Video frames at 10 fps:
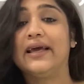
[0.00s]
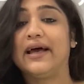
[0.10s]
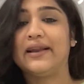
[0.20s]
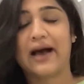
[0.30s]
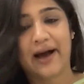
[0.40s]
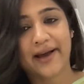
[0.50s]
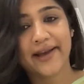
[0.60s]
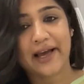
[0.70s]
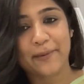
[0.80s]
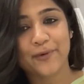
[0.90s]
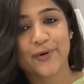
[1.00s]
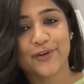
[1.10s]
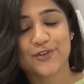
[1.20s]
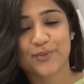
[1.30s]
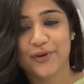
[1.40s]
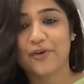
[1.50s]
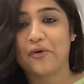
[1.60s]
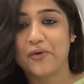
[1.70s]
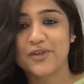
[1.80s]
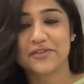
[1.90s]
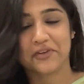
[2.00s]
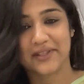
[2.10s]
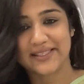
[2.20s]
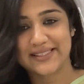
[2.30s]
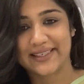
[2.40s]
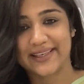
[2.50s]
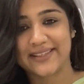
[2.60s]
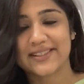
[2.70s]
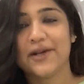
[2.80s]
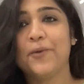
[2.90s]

and I am going to be your host for this series.